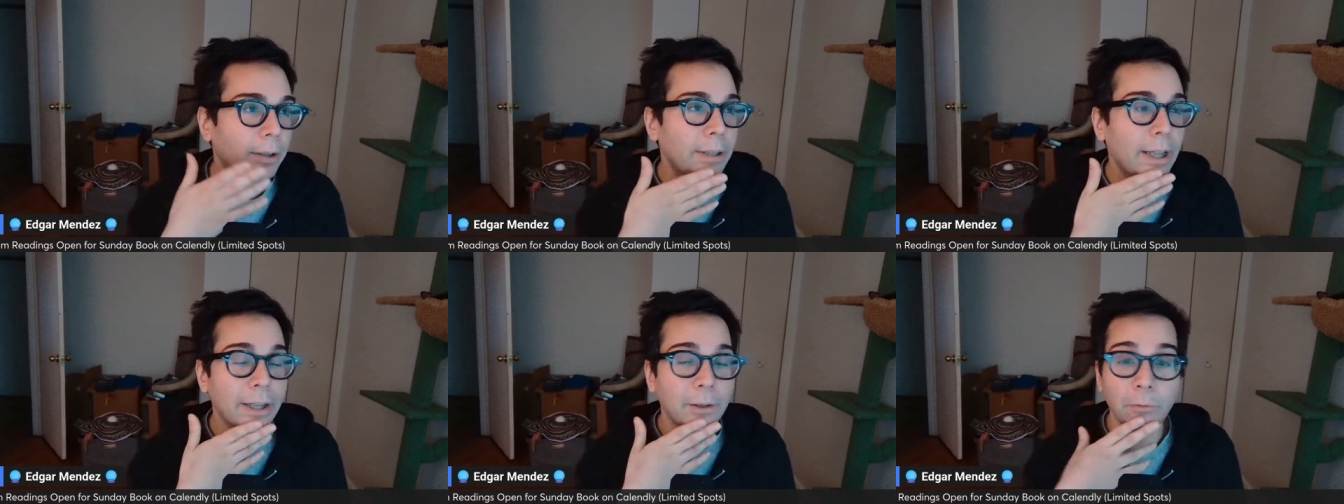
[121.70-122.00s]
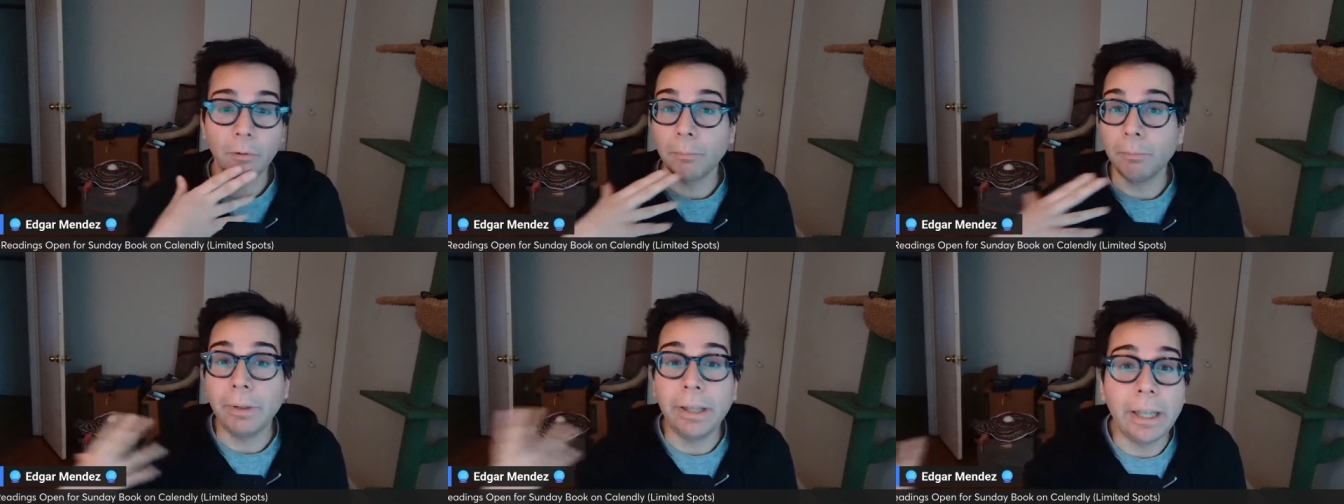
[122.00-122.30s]
like
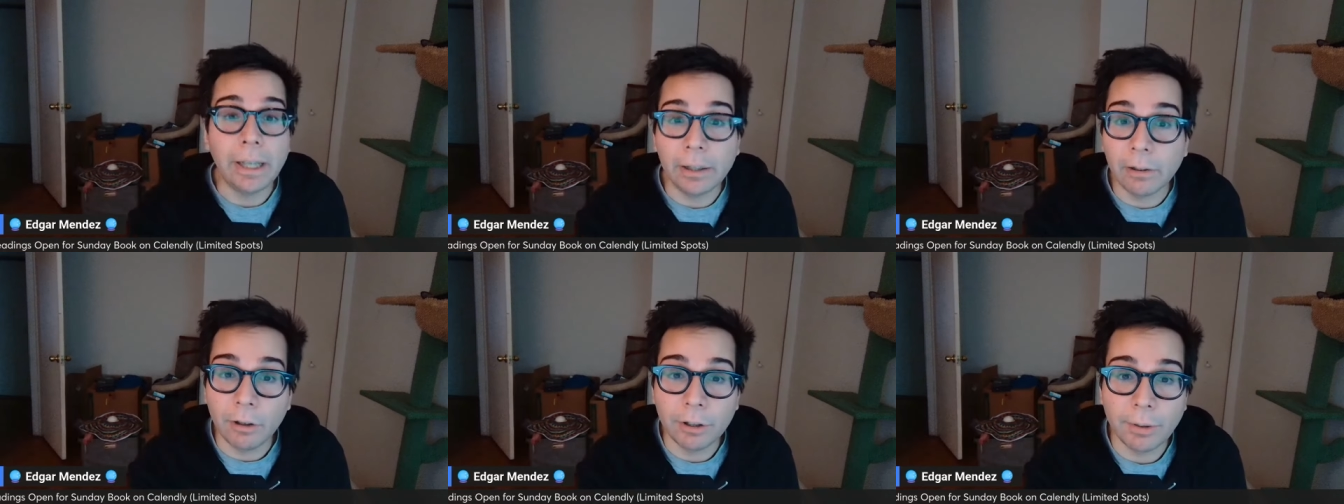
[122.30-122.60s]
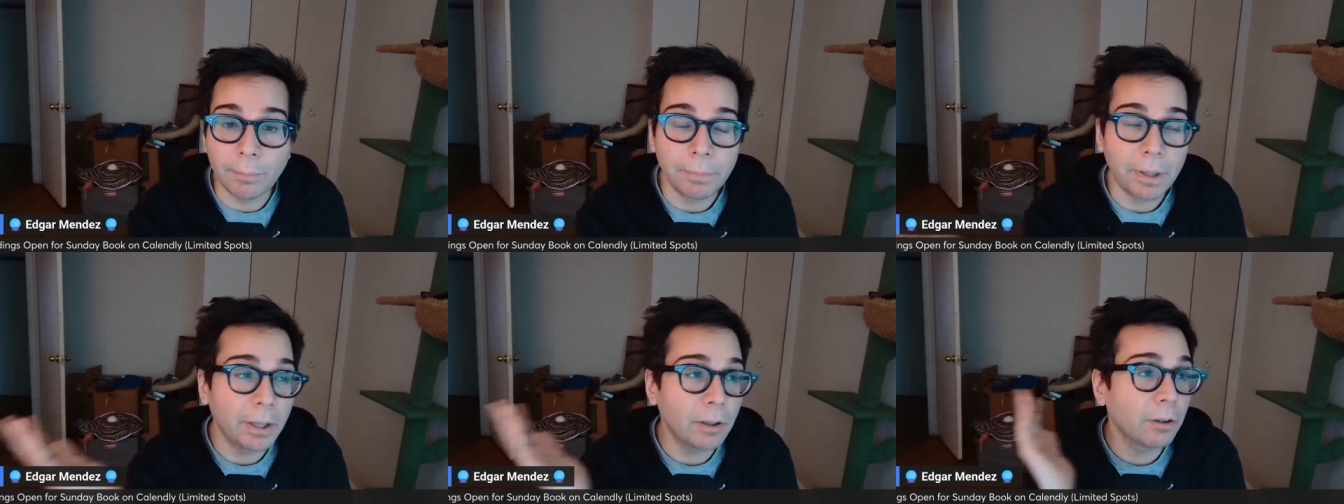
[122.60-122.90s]
we're mean or
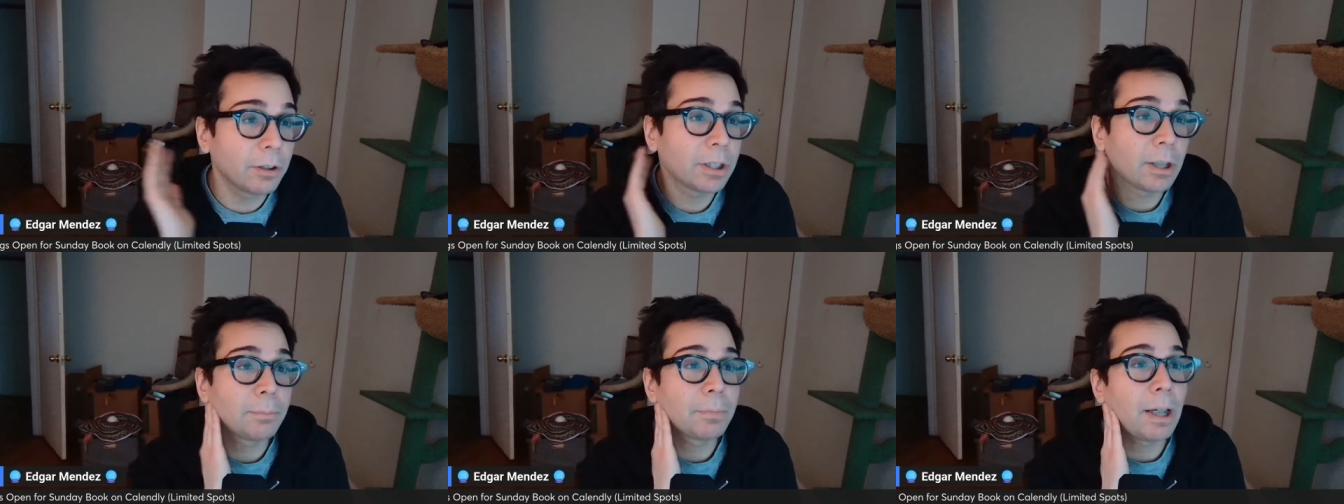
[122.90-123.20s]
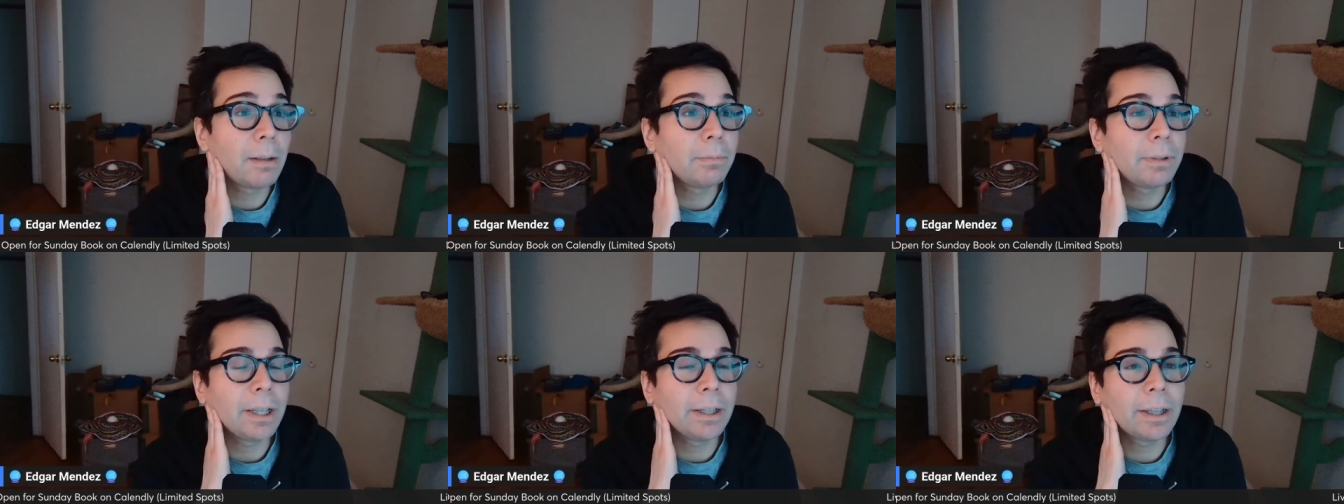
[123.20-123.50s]
something, or
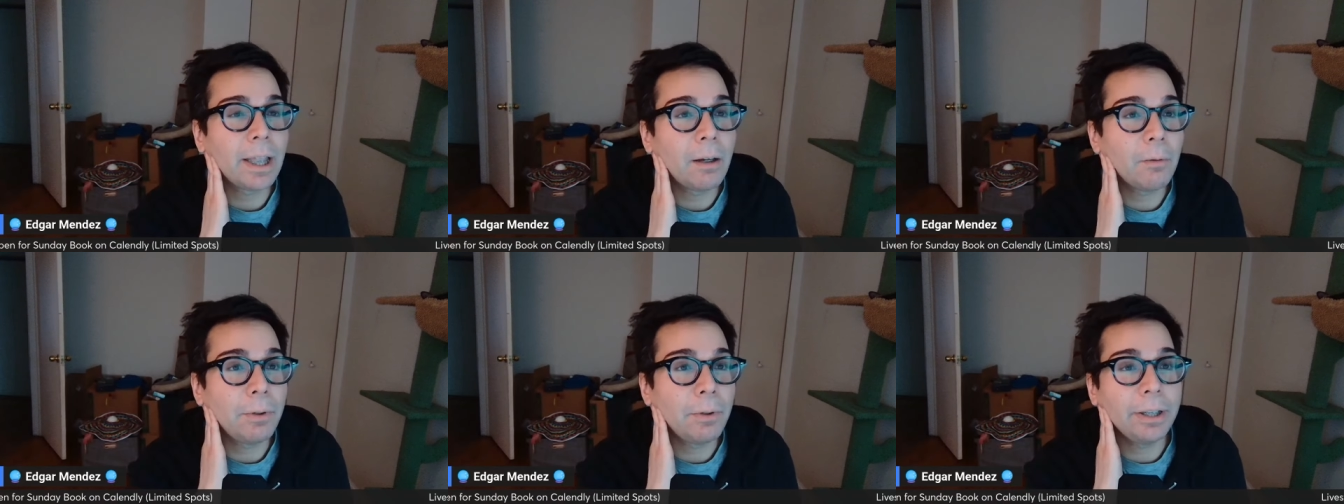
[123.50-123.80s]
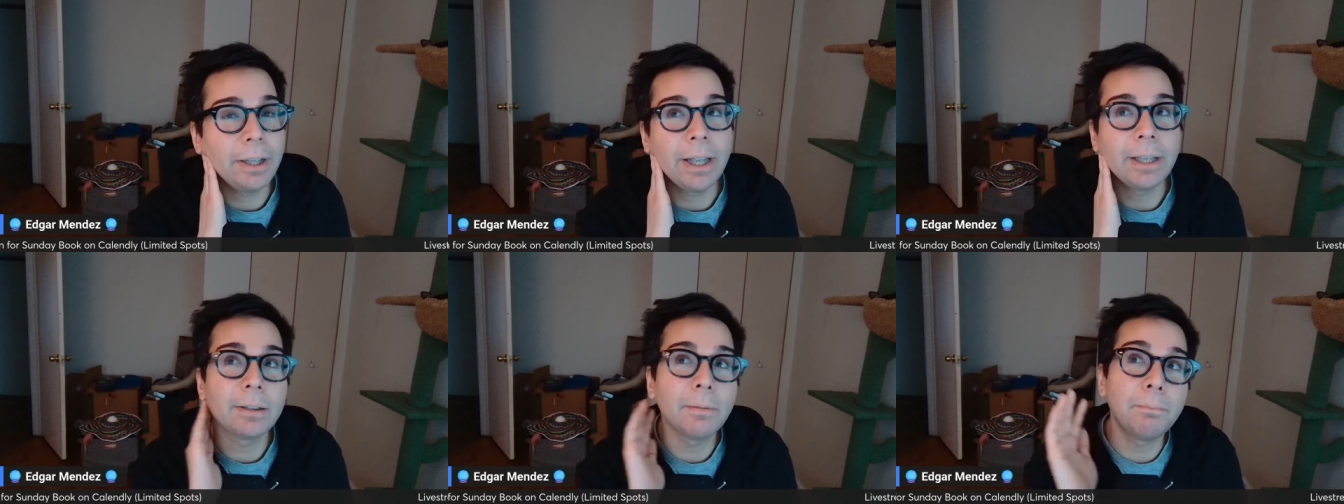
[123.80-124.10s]
sometimes think that we
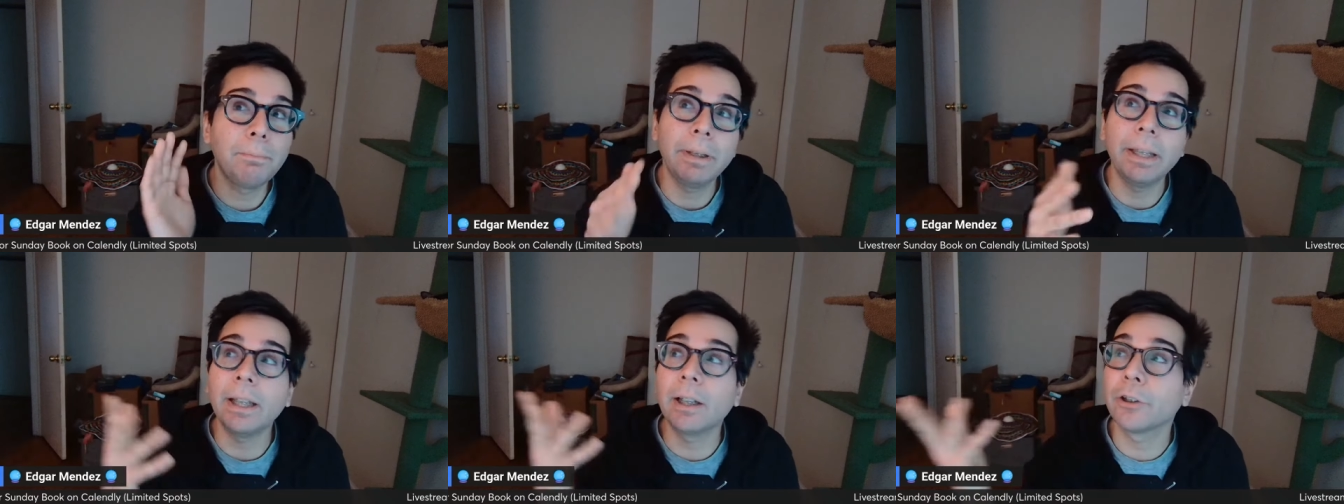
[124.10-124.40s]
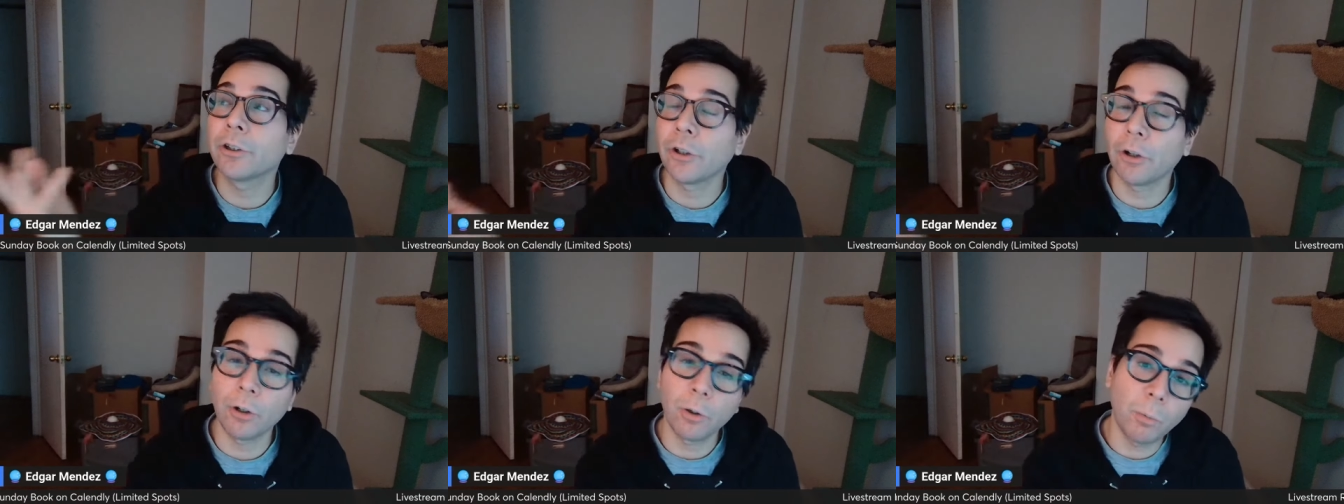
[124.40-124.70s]
need to be a
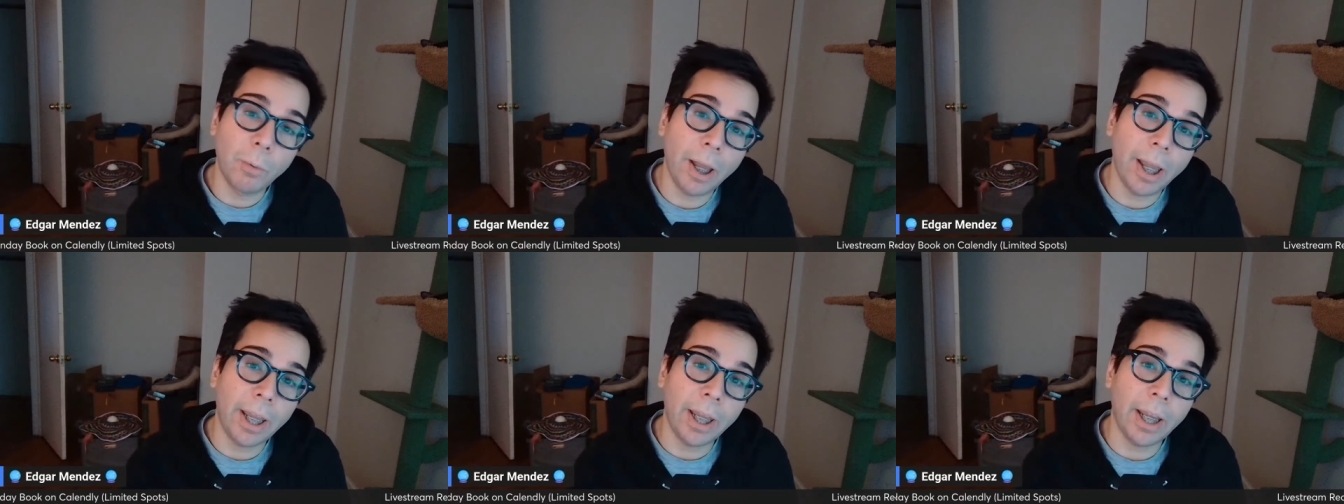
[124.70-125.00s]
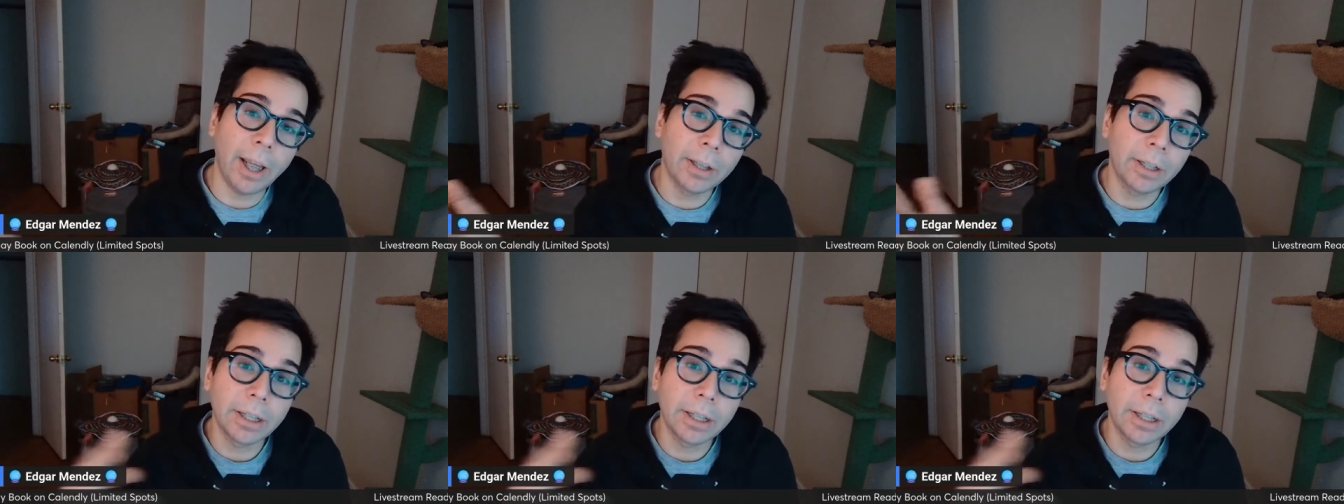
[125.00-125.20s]
certain way